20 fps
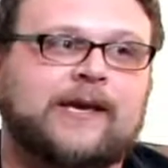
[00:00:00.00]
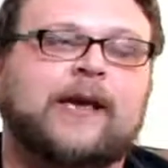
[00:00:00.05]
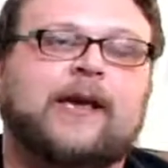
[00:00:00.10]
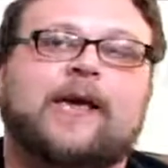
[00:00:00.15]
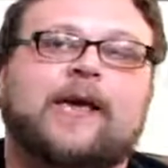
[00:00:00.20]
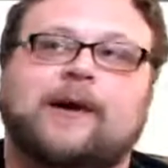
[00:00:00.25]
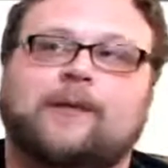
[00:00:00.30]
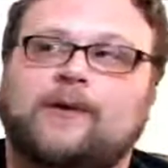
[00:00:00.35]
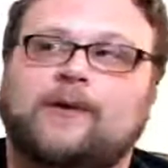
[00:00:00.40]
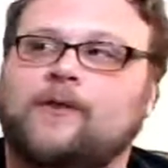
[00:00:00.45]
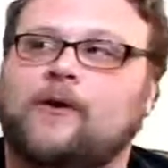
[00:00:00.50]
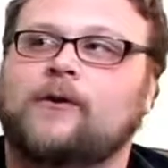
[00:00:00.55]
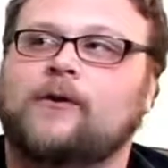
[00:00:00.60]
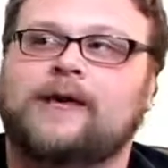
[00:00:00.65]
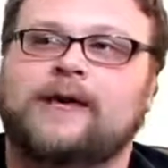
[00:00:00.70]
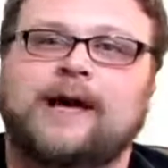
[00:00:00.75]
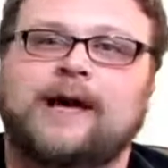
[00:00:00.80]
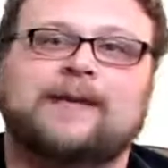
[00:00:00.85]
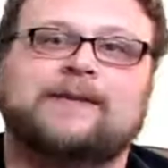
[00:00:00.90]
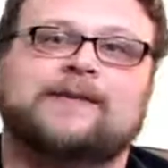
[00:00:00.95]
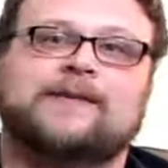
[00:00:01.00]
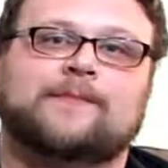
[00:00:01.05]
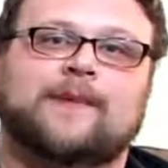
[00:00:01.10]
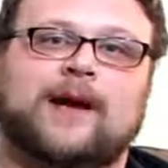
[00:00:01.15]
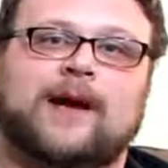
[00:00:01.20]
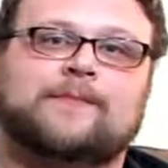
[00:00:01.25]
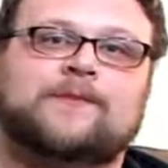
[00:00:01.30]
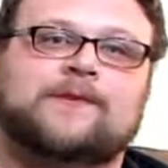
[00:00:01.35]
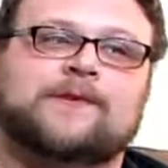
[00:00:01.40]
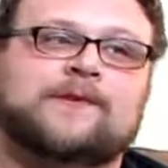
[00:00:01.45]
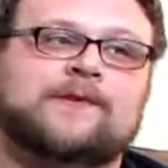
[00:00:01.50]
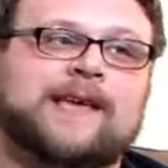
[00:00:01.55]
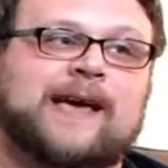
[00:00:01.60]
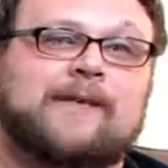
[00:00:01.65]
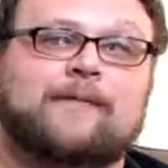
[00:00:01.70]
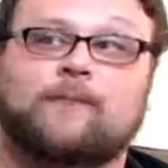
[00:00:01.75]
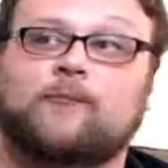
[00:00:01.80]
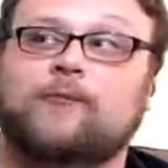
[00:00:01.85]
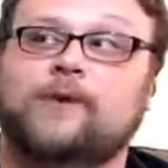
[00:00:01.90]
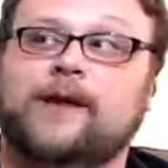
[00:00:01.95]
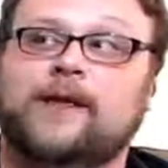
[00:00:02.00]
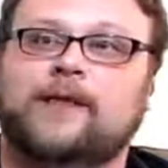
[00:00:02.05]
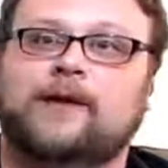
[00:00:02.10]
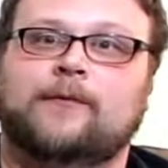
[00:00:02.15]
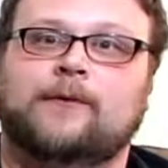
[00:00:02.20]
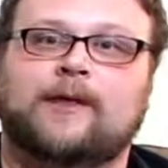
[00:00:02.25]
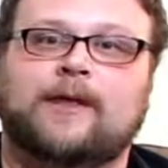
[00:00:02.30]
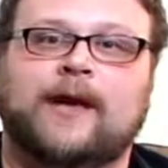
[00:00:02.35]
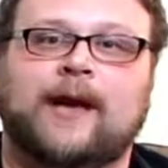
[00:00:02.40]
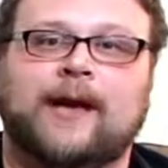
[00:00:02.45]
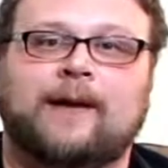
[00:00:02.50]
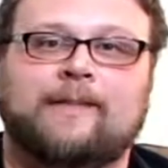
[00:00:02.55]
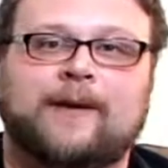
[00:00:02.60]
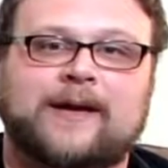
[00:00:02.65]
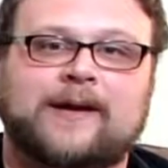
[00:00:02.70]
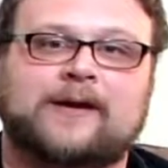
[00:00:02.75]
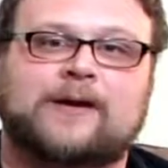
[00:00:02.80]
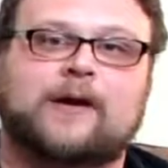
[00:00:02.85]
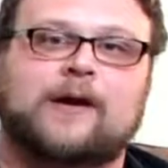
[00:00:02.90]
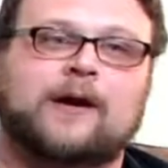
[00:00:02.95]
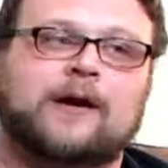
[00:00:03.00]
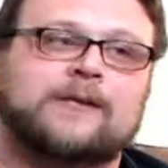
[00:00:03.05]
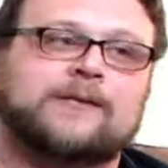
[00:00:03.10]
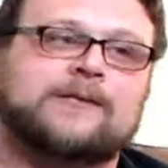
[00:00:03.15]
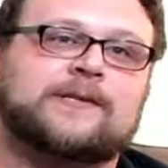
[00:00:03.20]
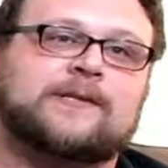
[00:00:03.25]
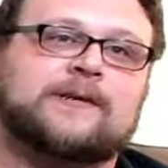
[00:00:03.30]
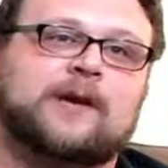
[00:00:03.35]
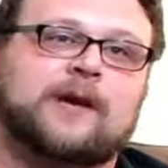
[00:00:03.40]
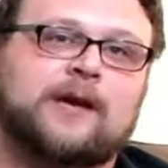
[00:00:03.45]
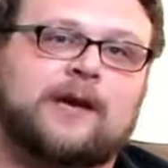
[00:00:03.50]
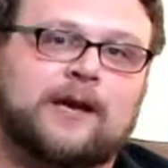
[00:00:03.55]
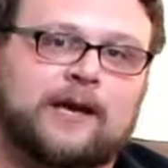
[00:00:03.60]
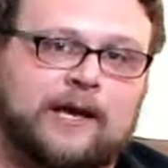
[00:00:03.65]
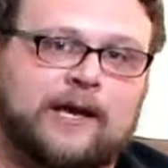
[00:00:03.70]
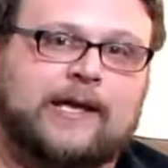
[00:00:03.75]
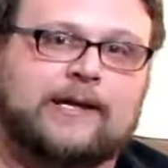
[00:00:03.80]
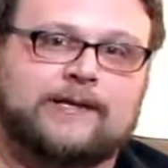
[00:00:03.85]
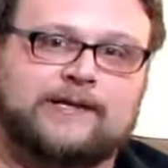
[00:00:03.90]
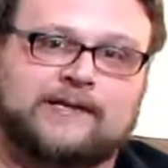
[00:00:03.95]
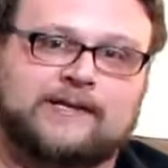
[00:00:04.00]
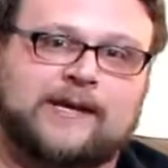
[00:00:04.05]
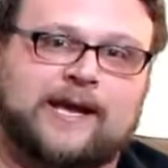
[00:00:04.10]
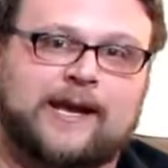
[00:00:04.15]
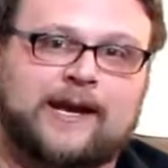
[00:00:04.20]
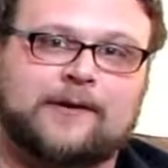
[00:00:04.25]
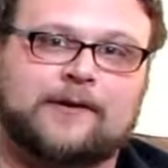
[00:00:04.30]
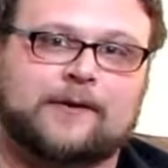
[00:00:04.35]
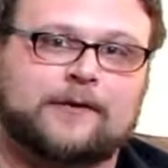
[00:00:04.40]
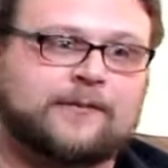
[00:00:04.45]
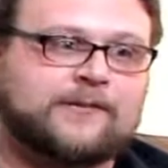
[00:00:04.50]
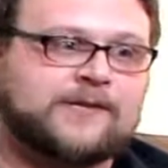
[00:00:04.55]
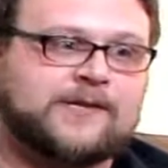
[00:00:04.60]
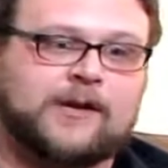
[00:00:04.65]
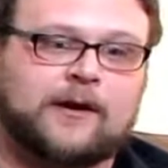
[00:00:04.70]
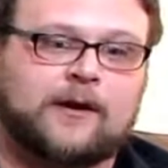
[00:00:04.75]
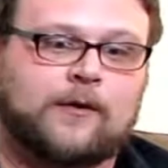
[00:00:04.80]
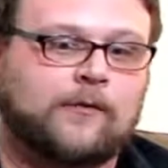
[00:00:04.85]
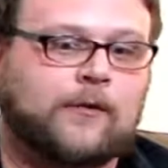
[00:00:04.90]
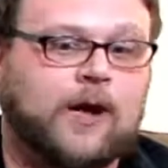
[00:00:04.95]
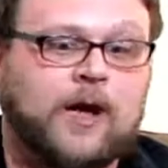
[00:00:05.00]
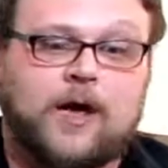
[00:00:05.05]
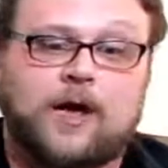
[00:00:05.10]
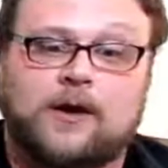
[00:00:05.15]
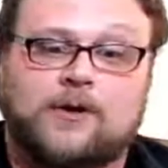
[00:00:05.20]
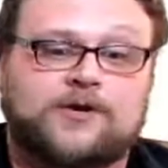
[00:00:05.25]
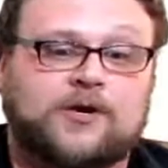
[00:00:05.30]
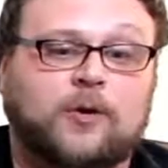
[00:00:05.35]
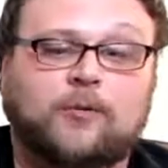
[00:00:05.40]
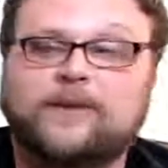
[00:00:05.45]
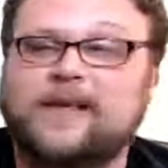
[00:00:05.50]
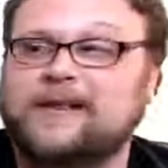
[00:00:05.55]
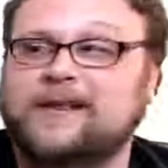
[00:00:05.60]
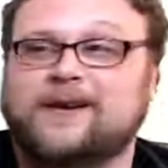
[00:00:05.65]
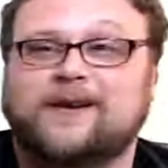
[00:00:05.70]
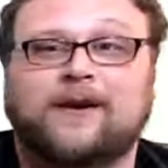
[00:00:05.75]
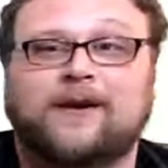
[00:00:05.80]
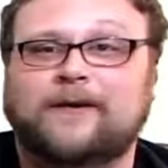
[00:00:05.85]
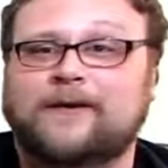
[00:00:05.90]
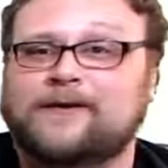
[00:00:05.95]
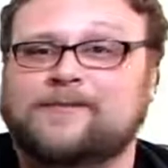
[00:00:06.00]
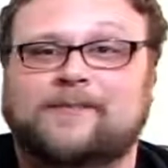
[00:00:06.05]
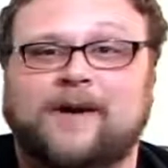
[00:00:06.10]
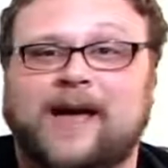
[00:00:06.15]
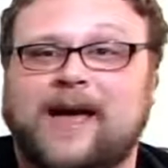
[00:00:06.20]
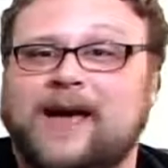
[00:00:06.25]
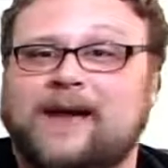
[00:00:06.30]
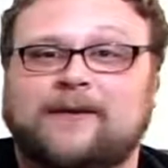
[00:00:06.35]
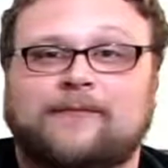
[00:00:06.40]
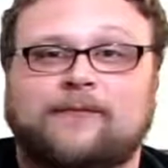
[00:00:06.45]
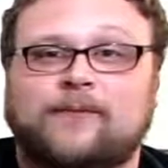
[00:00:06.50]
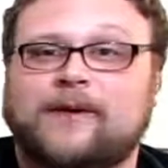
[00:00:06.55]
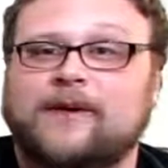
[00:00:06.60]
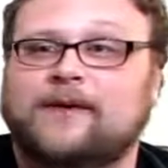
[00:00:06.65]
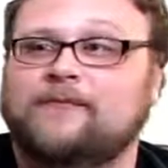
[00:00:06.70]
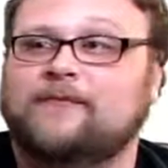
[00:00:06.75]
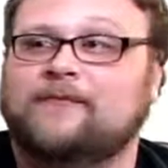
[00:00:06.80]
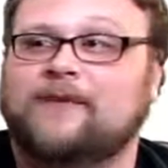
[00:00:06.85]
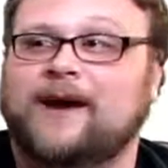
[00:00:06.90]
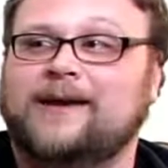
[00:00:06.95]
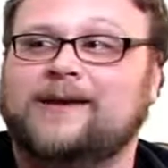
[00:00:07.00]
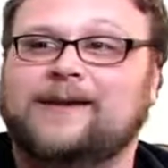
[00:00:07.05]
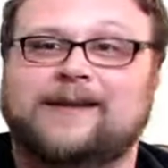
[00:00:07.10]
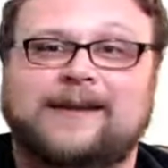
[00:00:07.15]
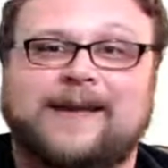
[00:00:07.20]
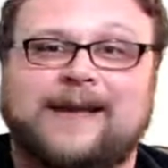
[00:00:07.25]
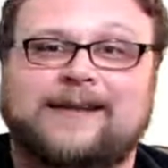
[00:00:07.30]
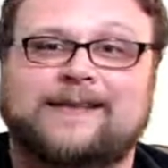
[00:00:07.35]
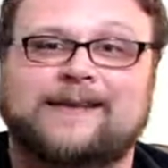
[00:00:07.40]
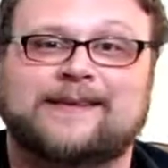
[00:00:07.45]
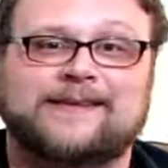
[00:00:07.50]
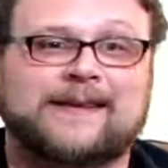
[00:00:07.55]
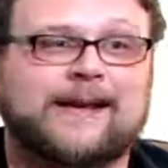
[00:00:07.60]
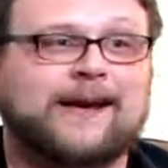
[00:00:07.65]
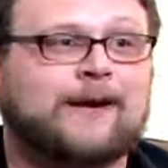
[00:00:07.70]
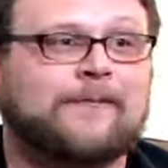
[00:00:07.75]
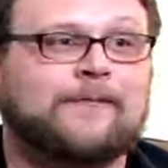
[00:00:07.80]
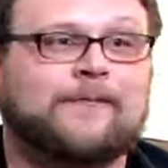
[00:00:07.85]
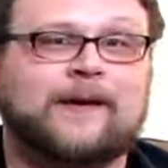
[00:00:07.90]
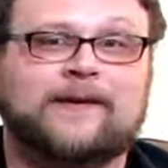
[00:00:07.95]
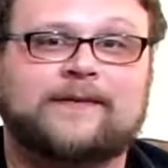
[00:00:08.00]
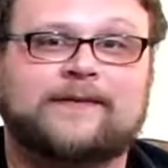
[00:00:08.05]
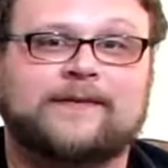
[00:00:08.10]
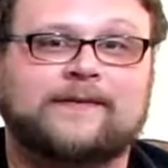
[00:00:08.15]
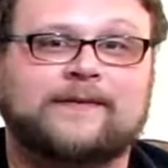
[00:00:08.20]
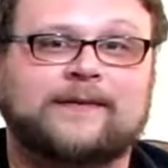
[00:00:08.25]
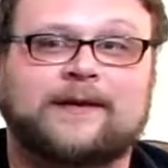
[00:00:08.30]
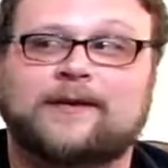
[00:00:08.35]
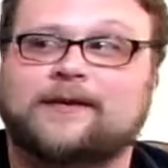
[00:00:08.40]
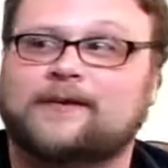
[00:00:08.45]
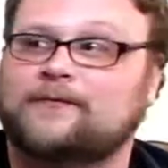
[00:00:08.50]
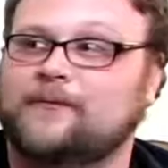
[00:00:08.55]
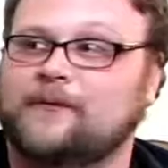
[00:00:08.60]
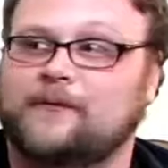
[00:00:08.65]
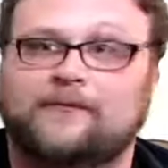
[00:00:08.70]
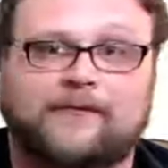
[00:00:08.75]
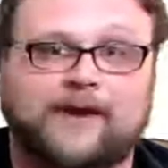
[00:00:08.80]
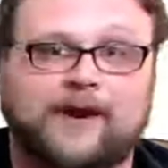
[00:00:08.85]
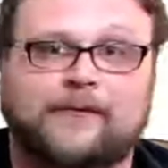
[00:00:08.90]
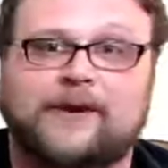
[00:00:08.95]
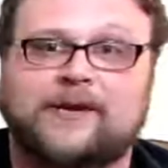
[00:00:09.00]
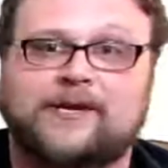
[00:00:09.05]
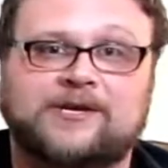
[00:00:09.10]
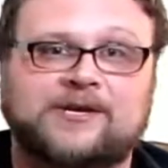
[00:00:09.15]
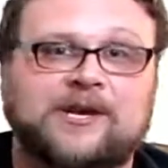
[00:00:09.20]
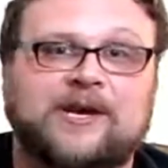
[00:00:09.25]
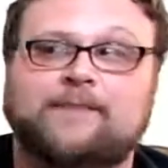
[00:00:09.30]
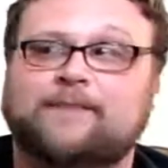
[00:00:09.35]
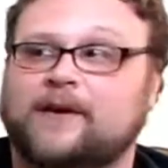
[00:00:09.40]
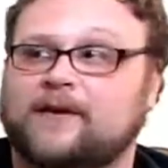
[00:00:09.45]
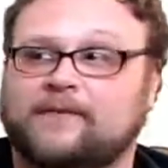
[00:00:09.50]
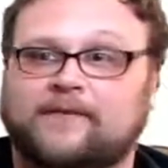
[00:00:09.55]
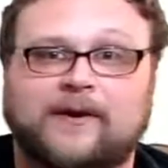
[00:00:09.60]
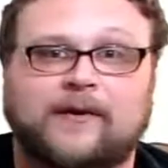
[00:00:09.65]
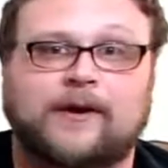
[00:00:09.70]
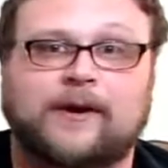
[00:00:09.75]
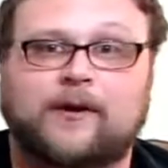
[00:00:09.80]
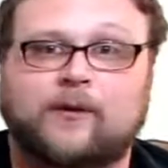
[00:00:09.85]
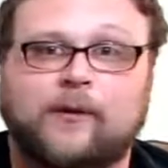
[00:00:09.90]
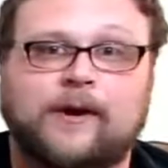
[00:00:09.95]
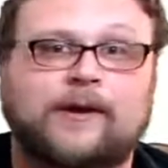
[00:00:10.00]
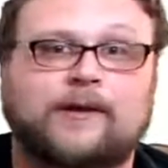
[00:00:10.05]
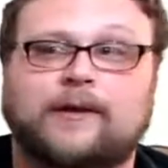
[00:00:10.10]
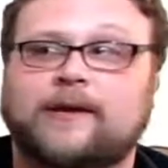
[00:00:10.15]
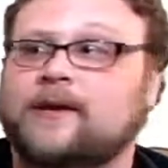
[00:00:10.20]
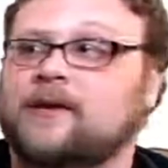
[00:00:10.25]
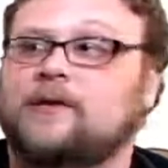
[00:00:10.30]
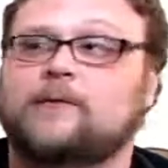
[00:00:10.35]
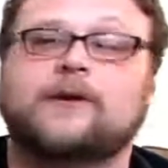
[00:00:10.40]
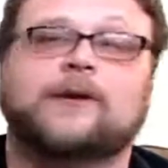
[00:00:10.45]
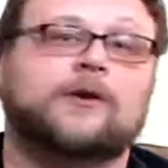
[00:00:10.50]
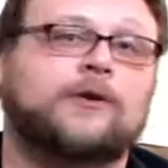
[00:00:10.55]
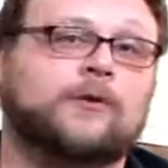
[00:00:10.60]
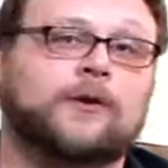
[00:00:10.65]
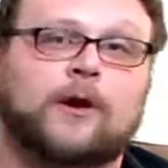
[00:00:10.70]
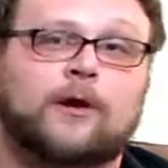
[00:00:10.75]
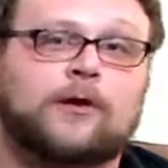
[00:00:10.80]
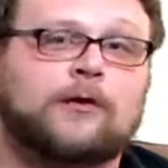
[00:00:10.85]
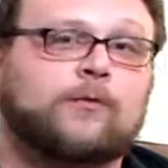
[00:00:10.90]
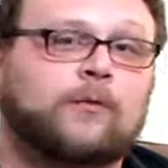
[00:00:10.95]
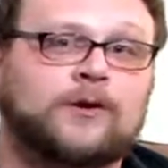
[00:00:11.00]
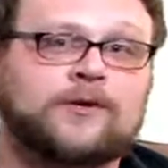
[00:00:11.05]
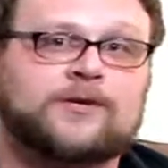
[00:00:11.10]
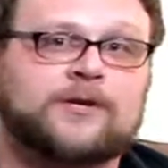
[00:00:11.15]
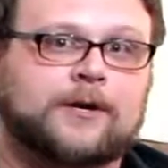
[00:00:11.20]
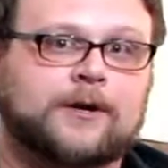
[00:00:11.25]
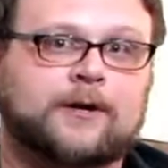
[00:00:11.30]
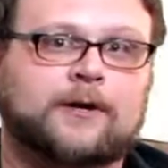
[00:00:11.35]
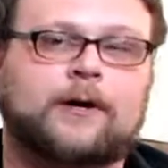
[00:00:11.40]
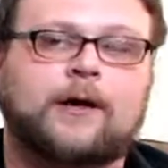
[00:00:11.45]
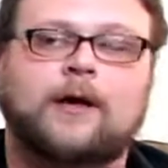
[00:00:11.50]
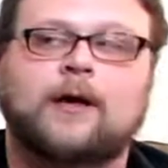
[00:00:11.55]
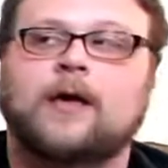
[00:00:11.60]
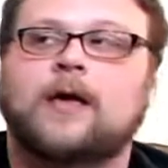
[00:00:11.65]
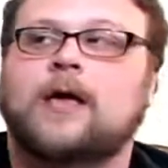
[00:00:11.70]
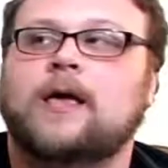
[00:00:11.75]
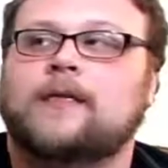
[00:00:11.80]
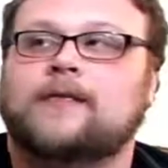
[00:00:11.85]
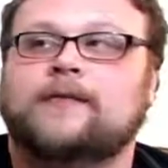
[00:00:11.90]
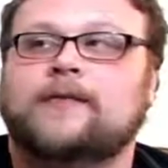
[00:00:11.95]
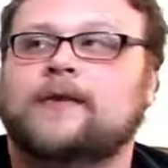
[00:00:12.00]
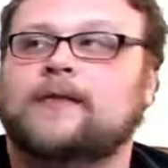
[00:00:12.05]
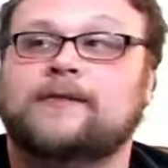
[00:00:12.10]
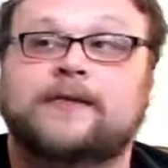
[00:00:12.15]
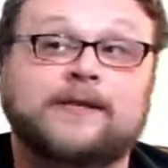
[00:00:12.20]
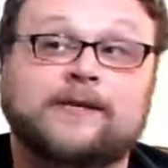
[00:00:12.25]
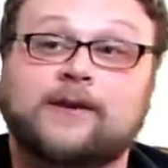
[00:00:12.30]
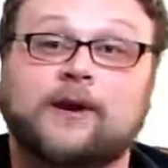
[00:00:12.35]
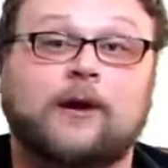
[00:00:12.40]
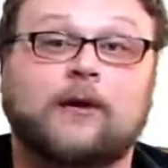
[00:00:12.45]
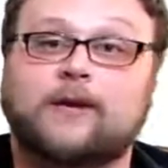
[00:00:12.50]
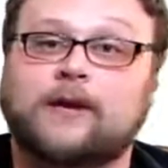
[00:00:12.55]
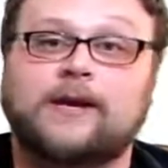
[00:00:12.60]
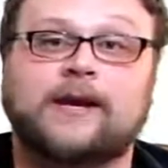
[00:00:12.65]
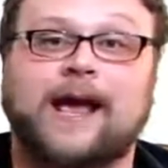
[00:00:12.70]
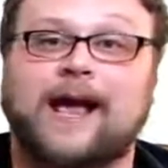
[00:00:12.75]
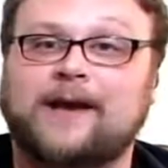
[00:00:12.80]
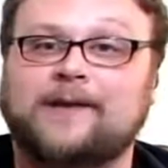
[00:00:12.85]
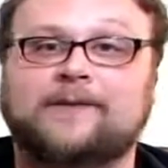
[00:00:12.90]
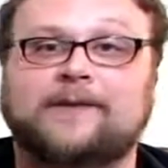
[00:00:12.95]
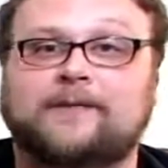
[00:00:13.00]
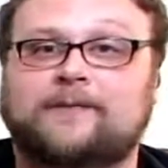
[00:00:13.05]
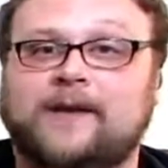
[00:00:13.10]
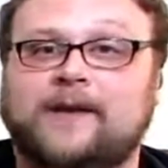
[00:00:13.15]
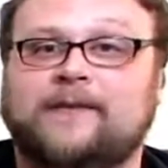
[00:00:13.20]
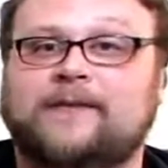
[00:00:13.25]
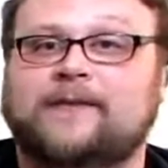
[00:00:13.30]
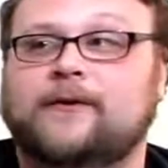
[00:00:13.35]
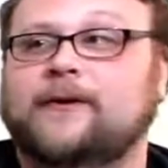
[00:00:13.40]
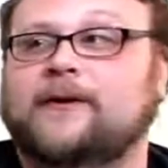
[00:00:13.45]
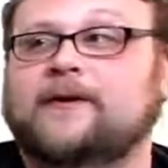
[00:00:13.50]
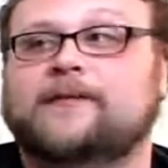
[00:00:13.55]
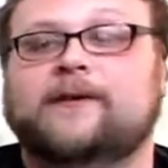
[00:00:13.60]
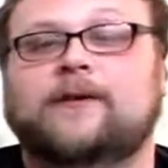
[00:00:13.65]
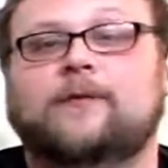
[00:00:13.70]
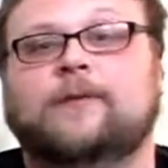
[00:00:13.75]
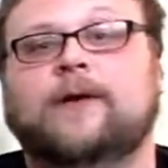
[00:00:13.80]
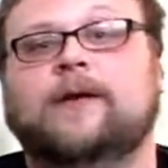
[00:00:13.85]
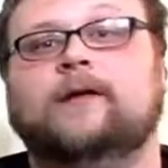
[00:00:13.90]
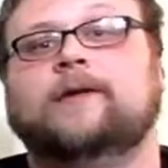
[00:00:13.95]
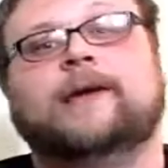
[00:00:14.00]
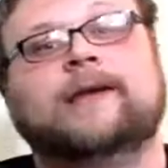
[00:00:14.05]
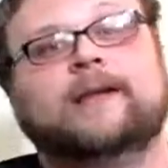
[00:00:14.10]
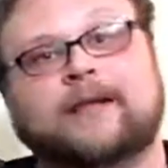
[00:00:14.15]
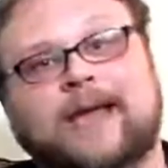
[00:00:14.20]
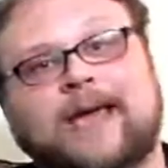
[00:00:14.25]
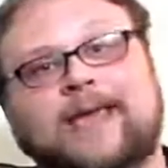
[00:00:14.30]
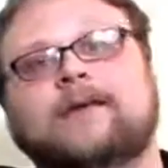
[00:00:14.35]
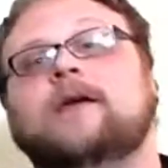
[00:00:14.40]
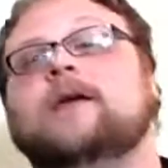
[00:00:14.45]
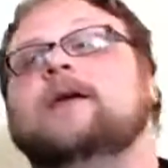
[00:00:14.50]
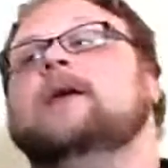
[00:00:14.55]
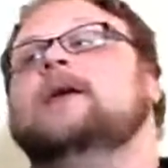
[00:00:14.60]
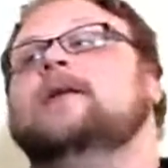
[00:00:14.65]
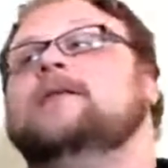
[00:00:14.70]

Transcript: And we've already got some options at really, really high mana costs in Standard. So don't think the card is bad. If we can find a deck that sacrifices things for very cheap and very quickly, you know, we can do it all in one turn, then this card could actually be seriously real. And I like